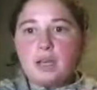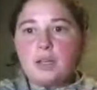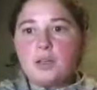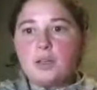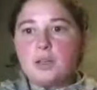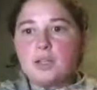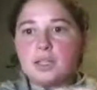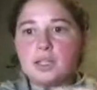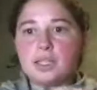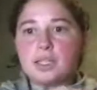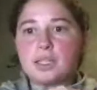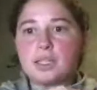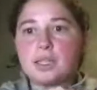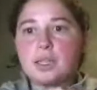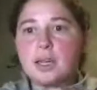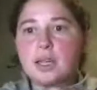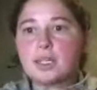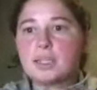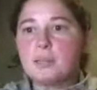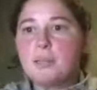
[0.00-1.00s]
on this in the
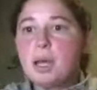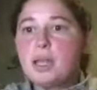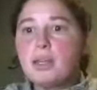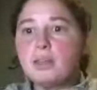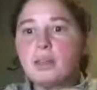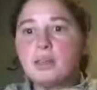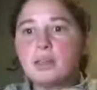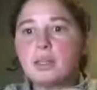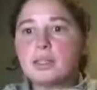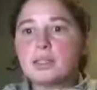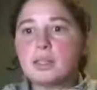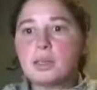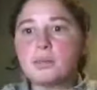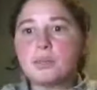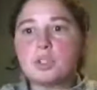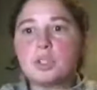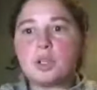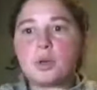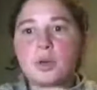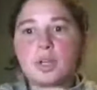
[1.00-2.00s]
next month, because I'm
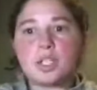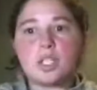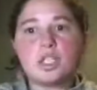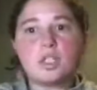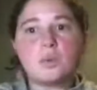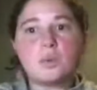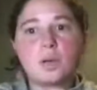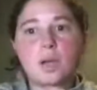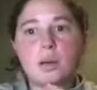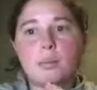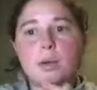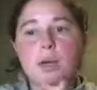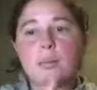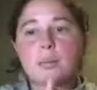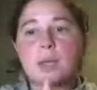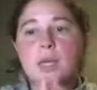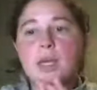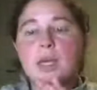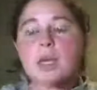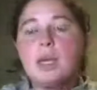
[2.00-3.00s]
sure questions will come
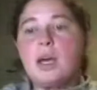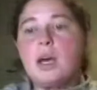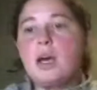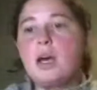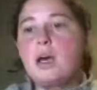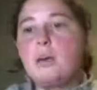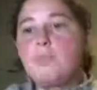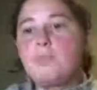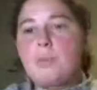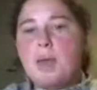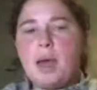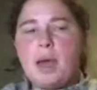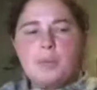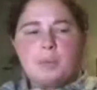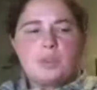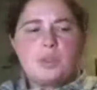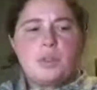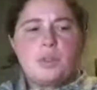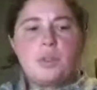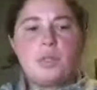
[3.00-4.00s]
up.
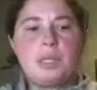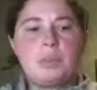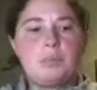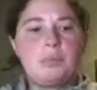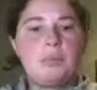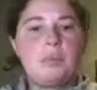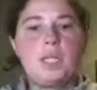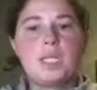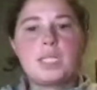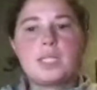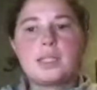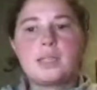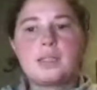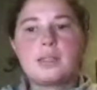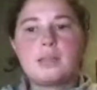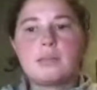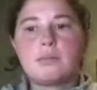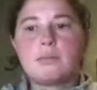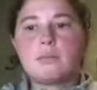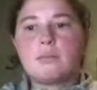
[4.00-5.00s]
Absolutely.
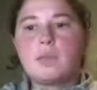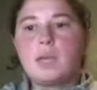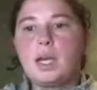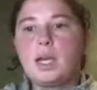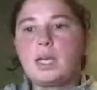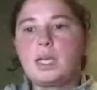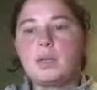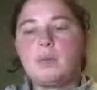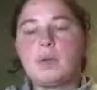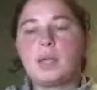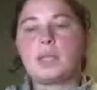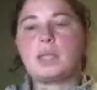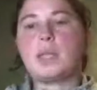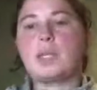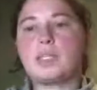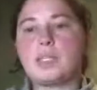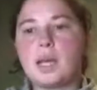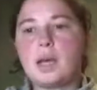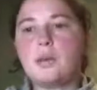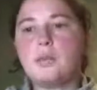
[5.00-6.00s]
I can write
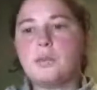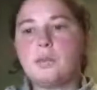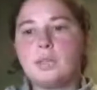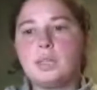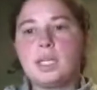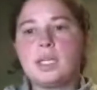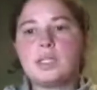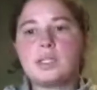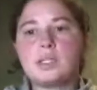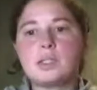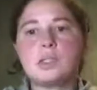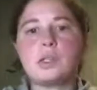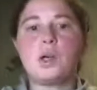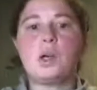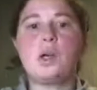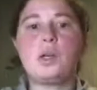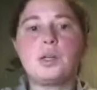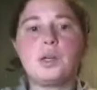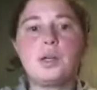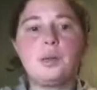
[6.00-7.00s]
that down. Let's
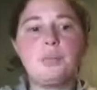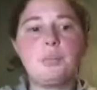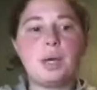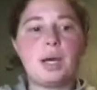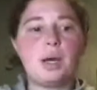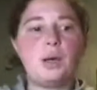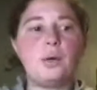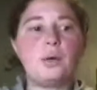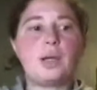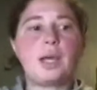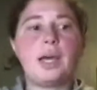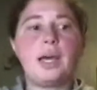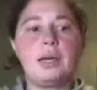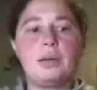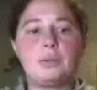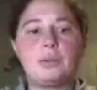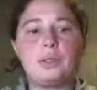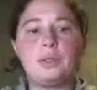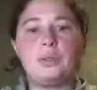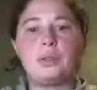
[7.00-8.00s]
talk about
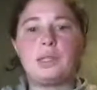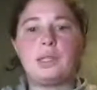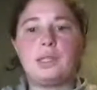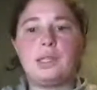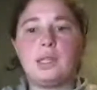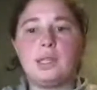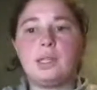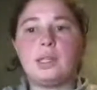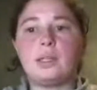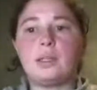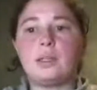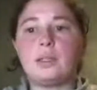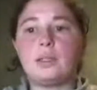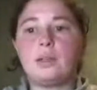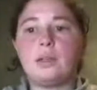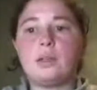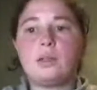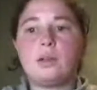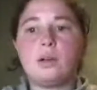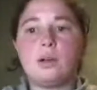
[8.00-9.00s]
how you're getting
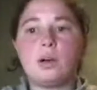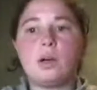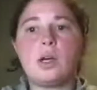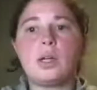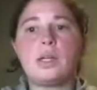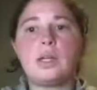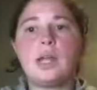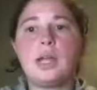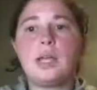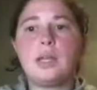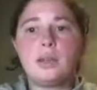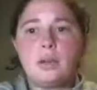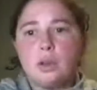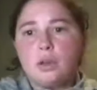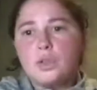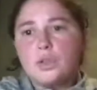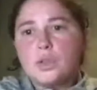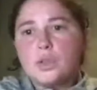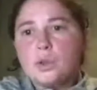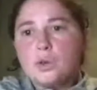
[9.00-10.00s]
on. And
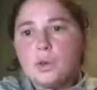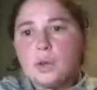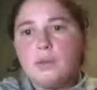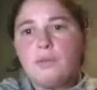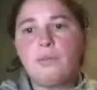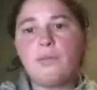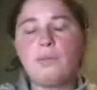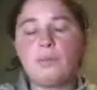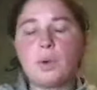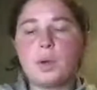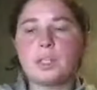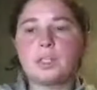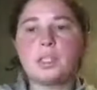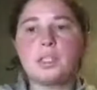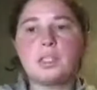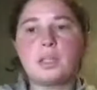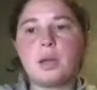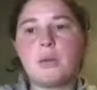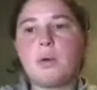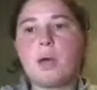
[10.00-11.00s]
also, if
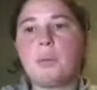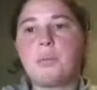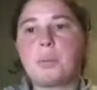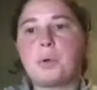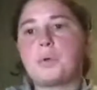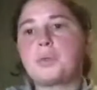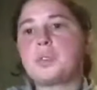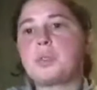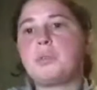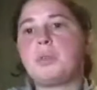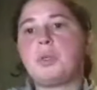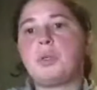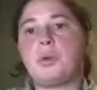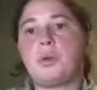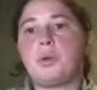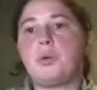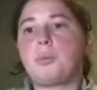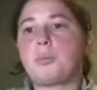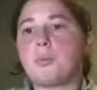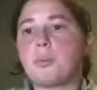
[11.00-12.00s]
questions come up, post them in the
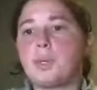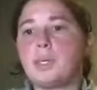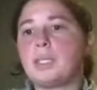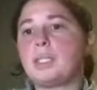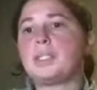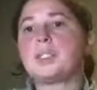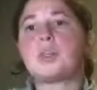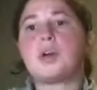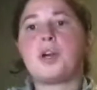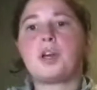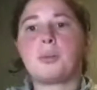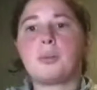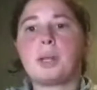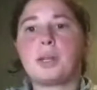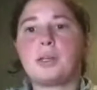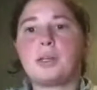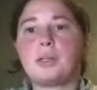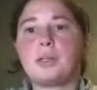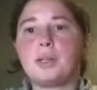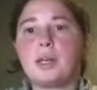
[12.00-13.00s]
group. We can talk
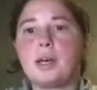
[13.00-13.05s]
about it